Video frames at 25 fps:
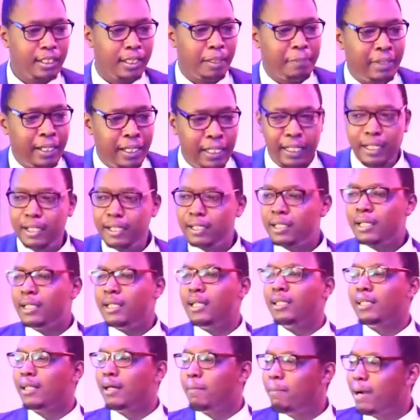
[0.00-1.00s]
I mean, read
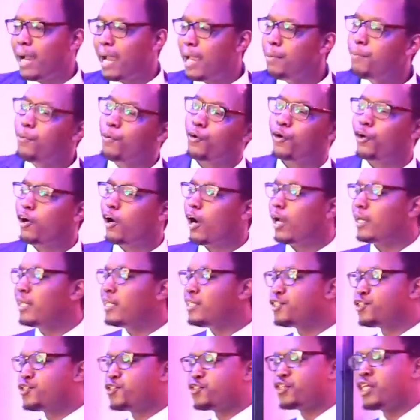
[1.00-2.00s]
in the Bible, God
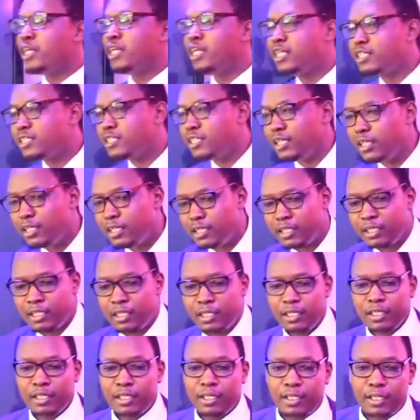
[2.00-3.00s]
is Trinity.
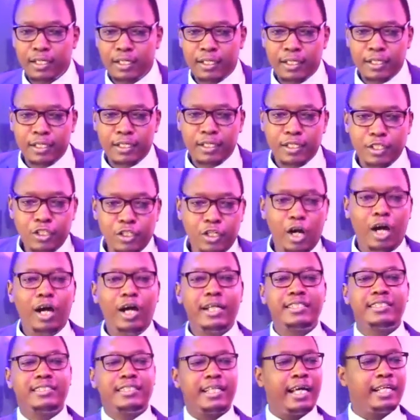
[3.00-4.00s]

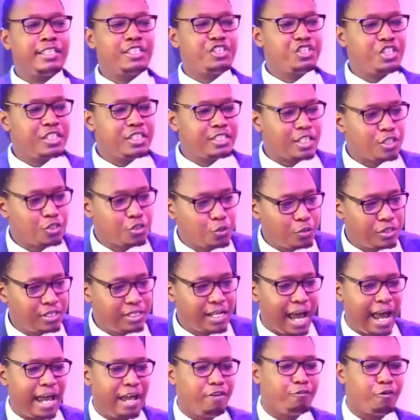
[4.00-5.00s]
God sent Jesus to
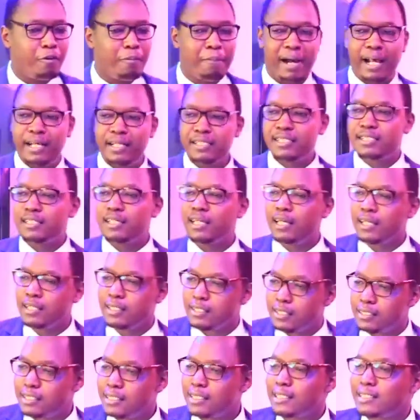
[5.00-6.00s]
die for my sins.